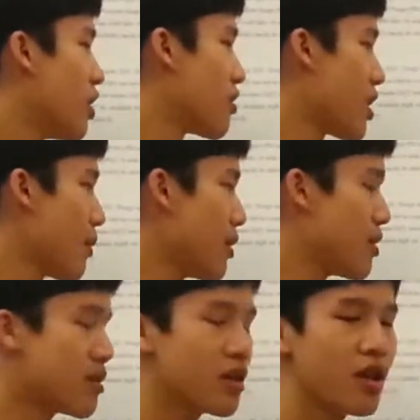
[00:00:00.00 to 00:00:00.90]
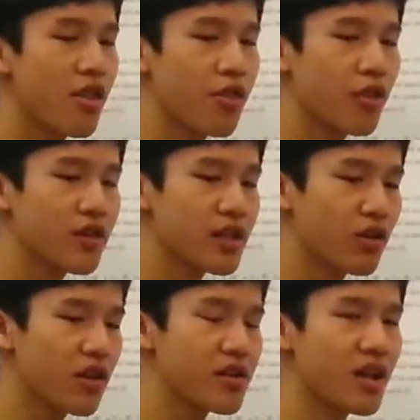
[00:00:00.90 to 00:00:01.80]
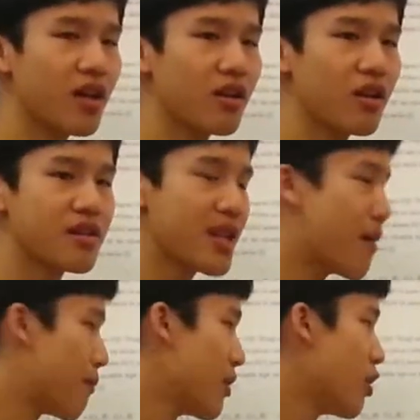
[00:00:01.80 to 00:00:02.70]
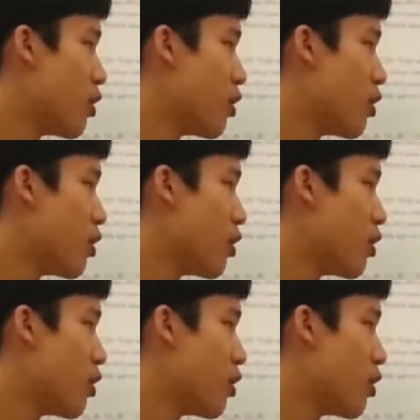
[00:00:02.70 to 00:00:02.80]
The star means three sequences are the same.